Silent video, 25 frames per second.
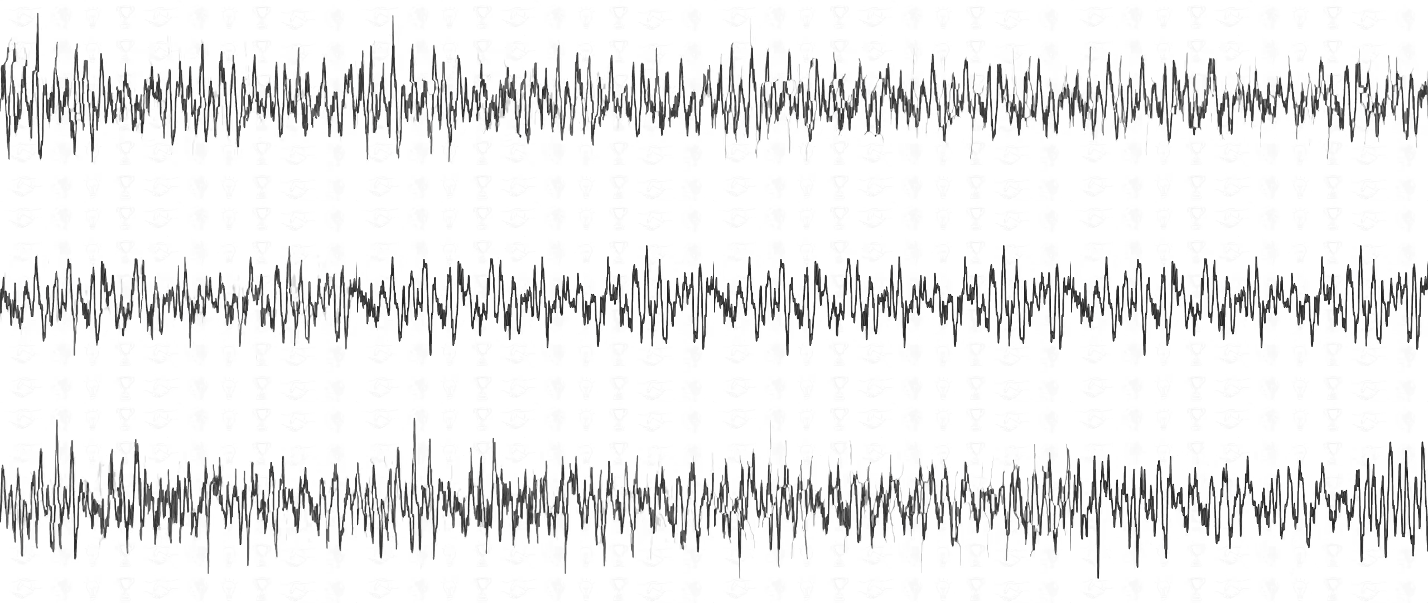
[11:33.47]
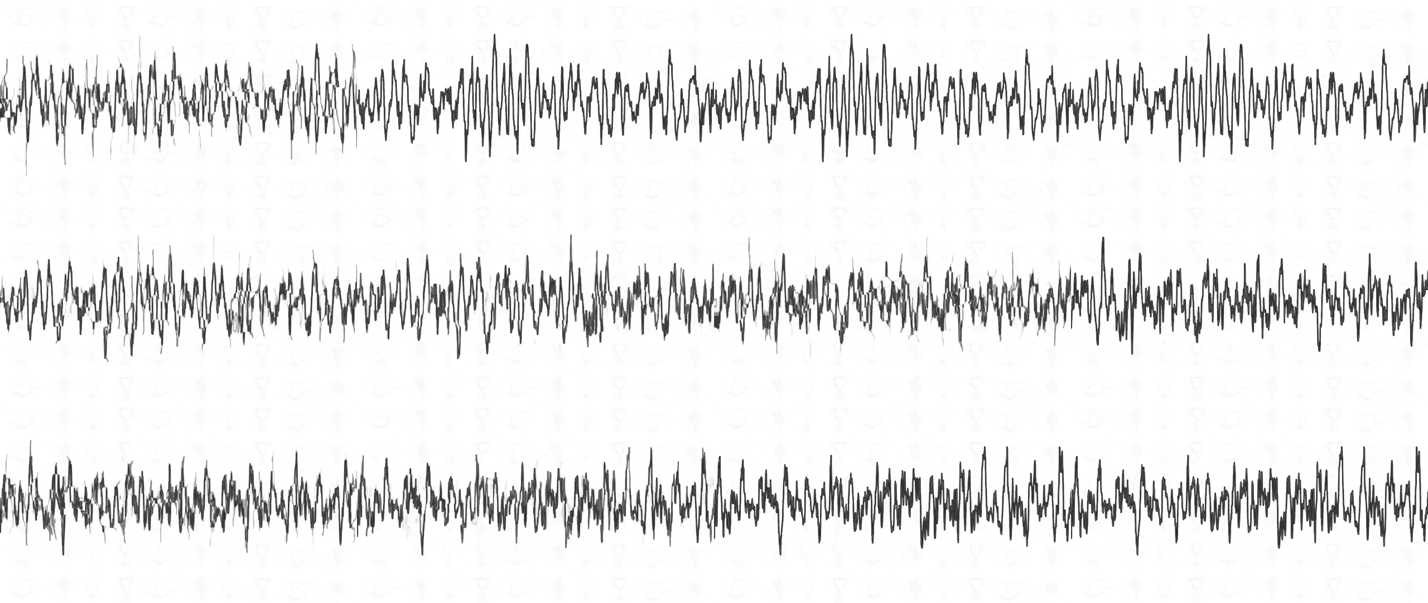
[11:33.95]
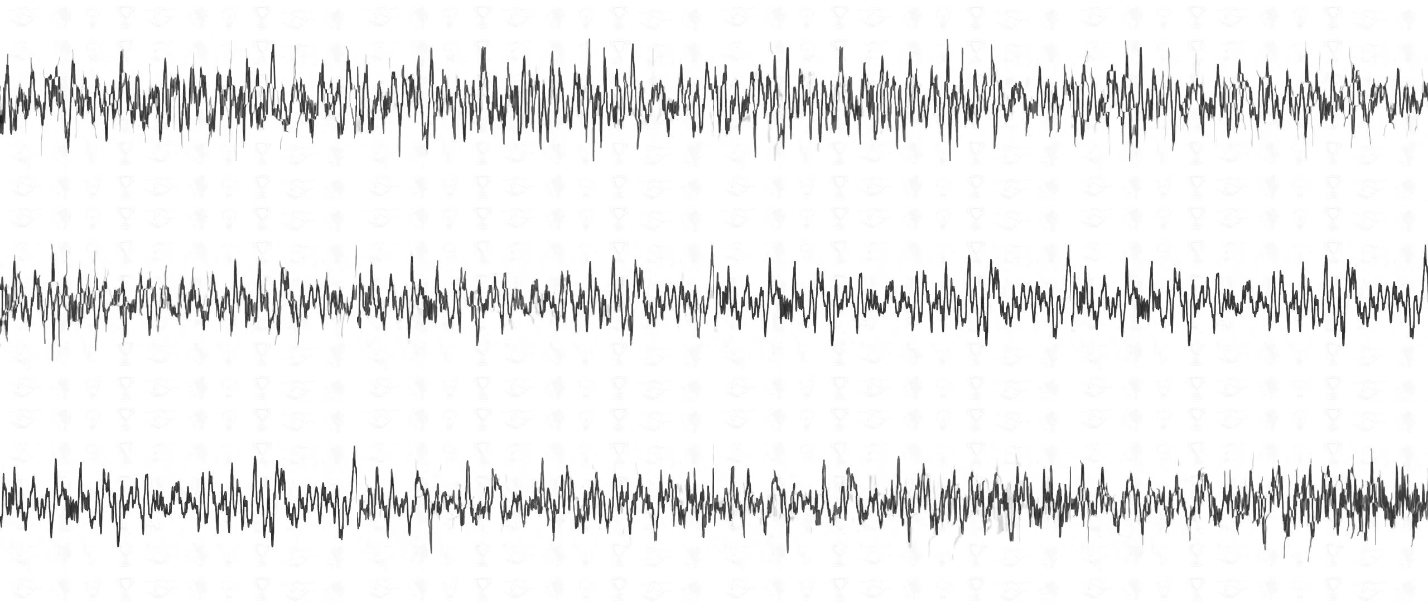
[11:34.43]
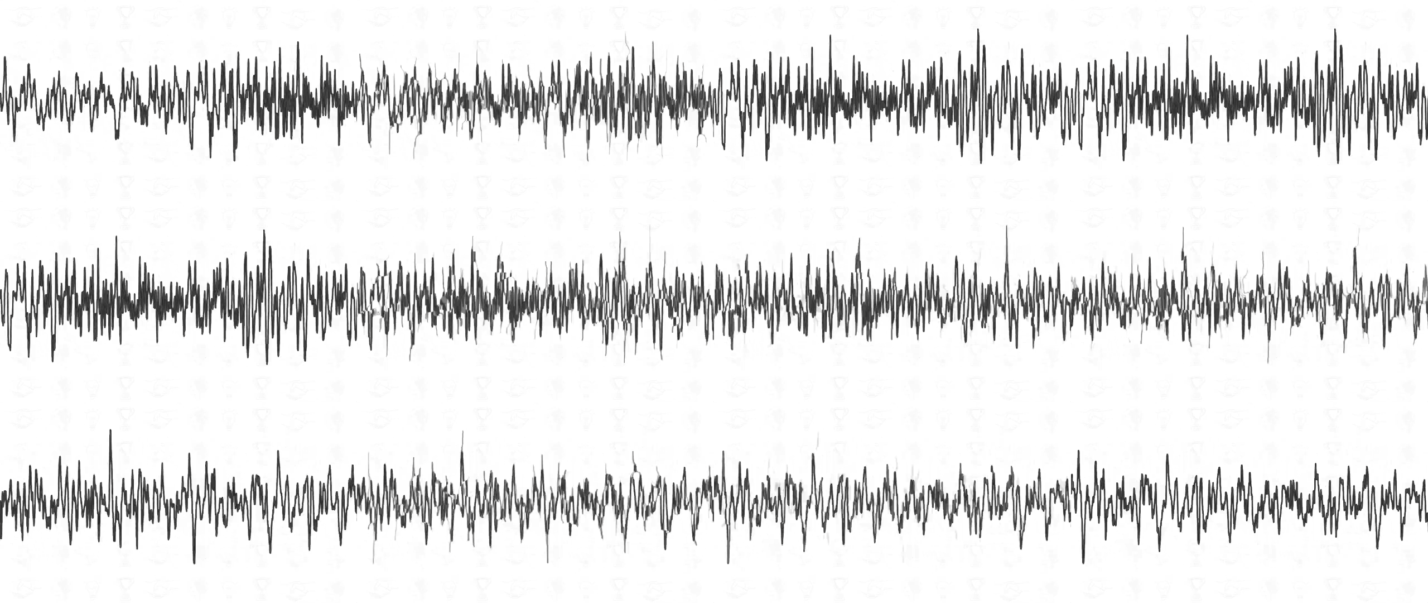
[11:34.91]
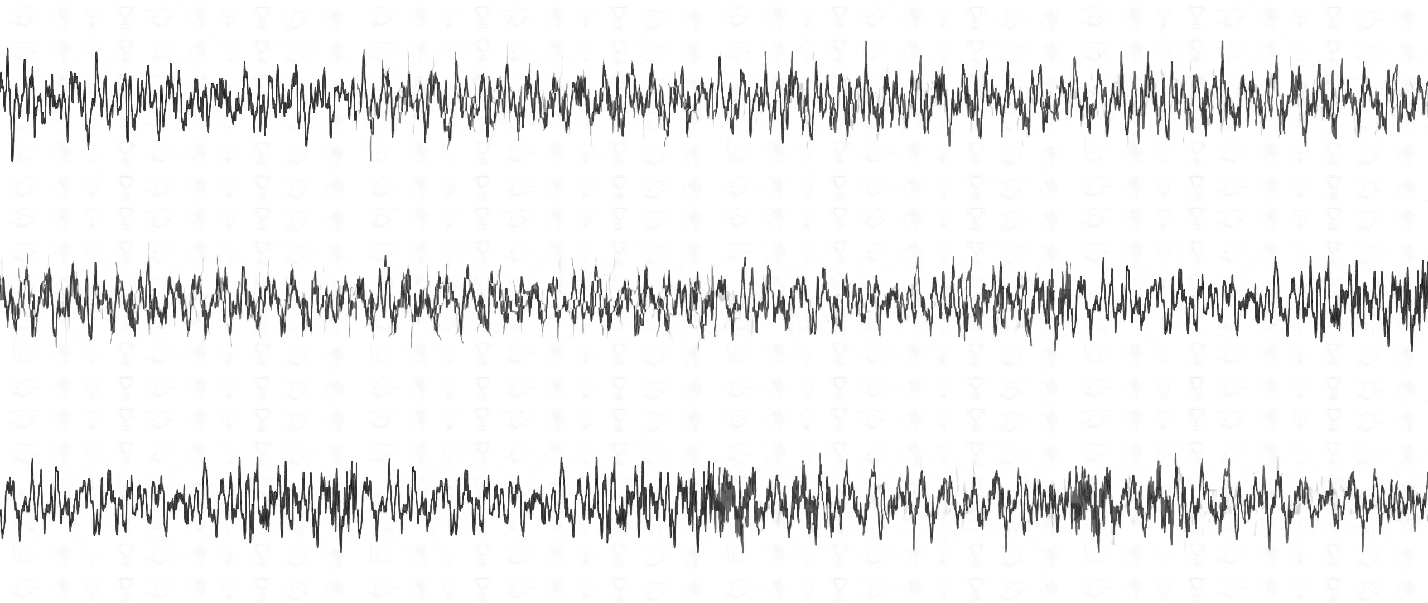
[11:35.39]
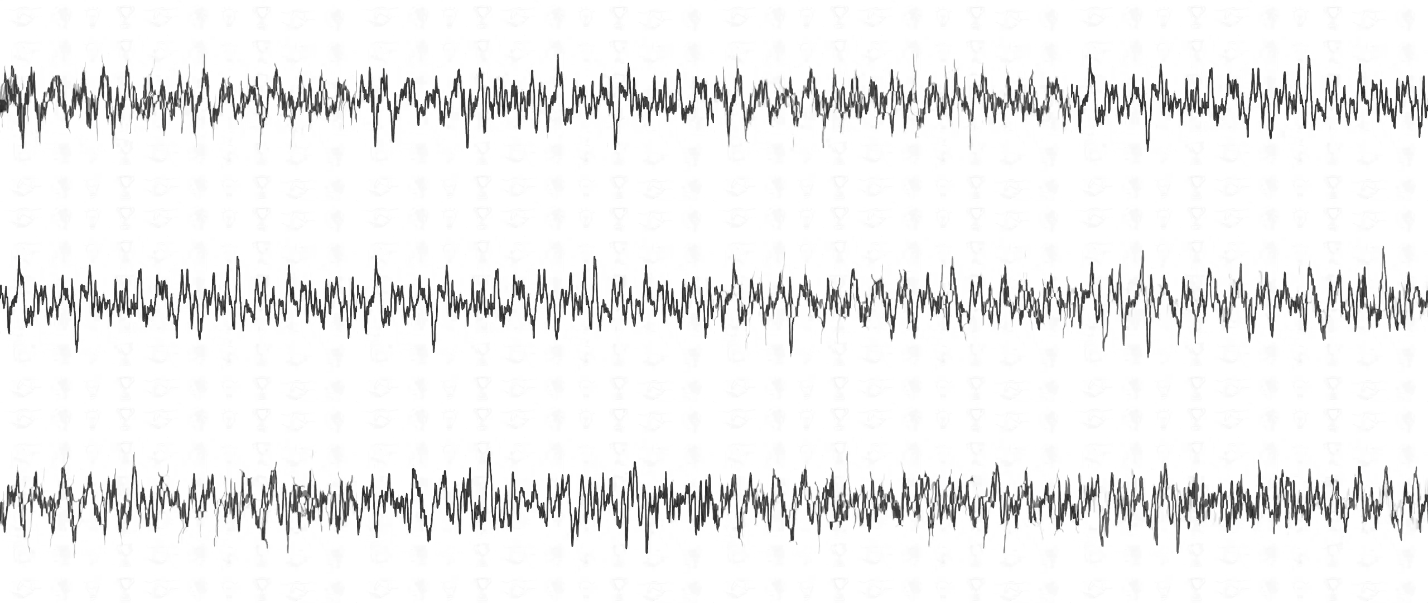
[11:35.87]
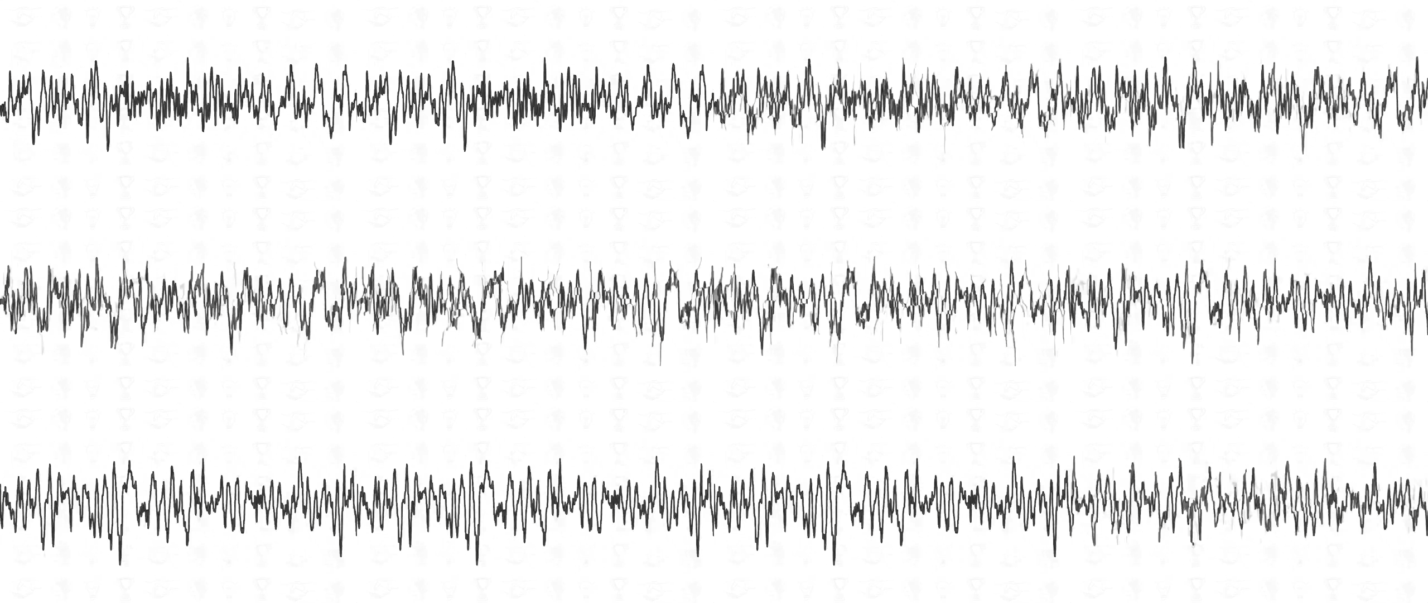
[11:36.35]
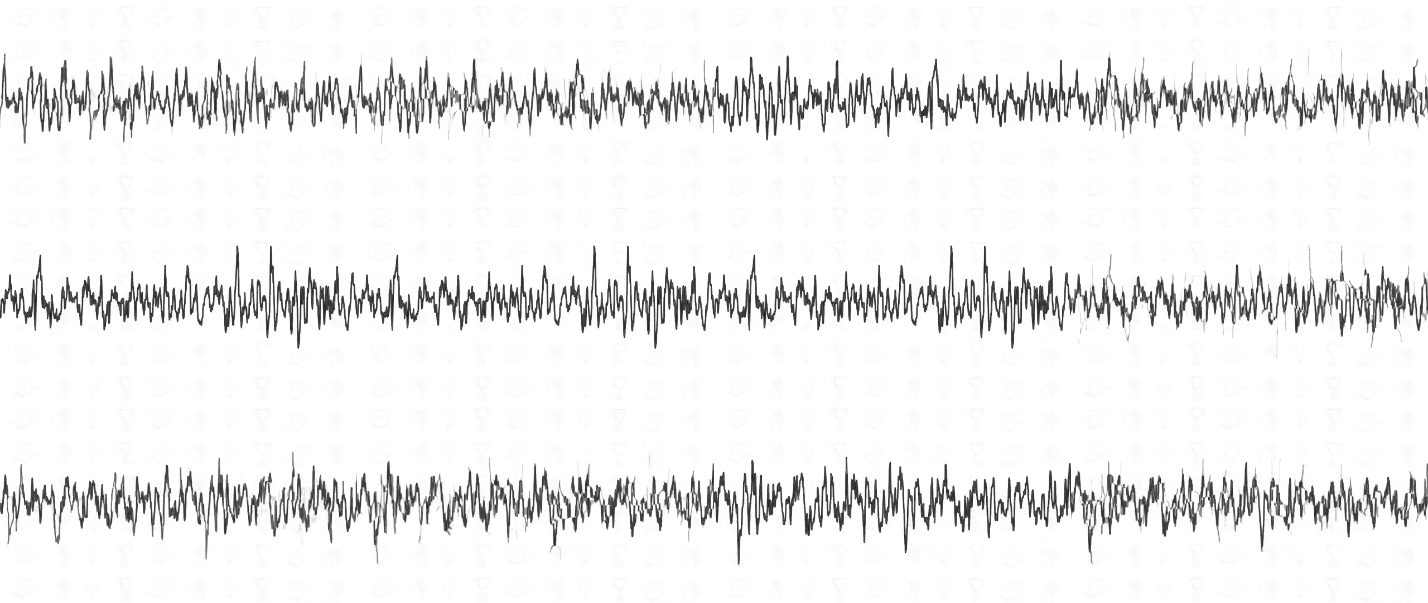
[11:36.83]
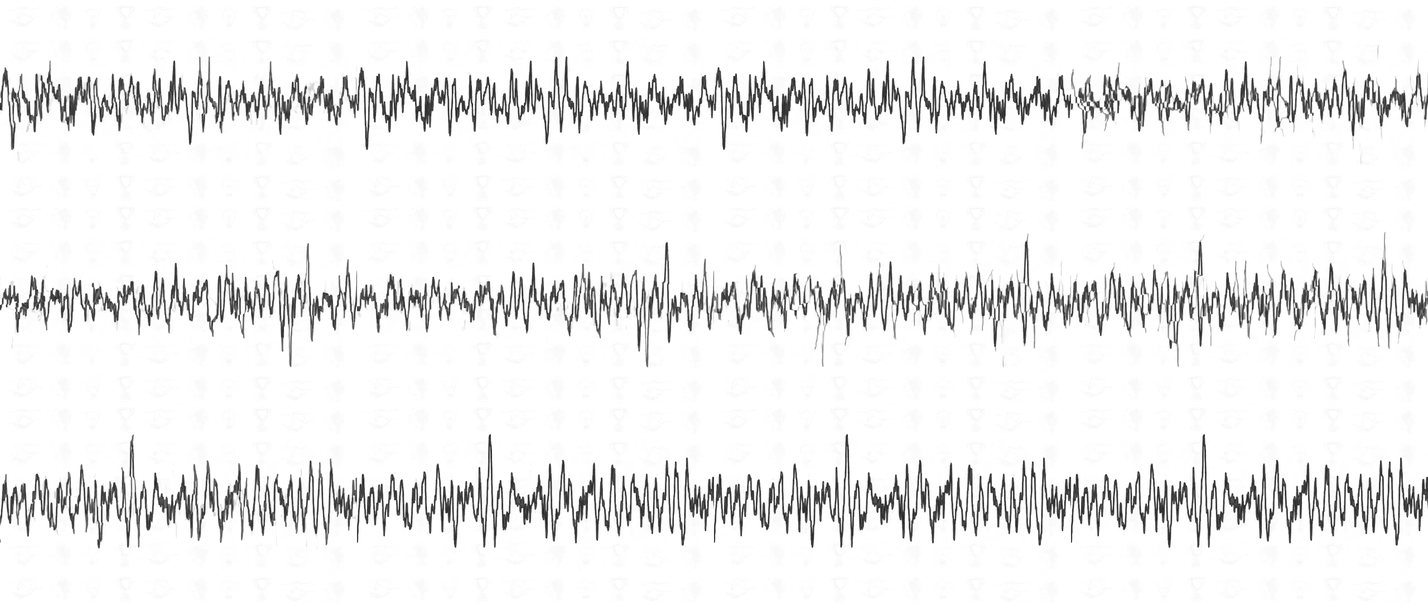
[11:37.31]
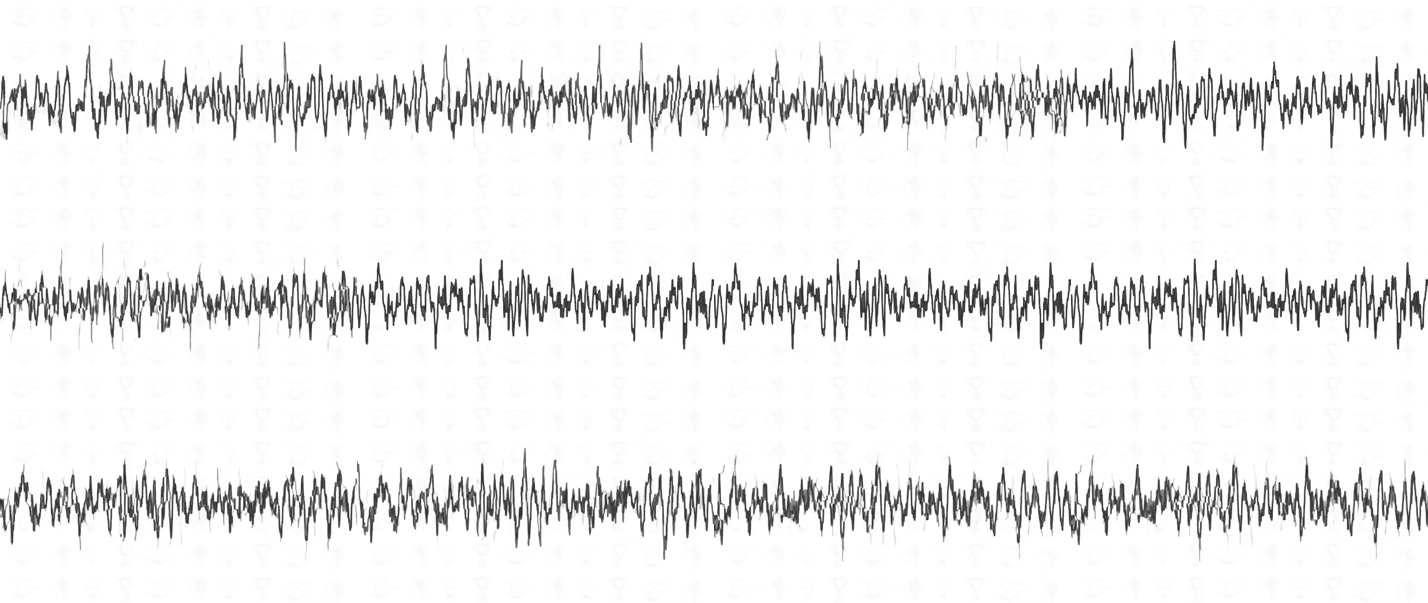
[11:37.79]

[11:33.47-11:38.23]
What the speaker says: Nobody's mouth can be seen.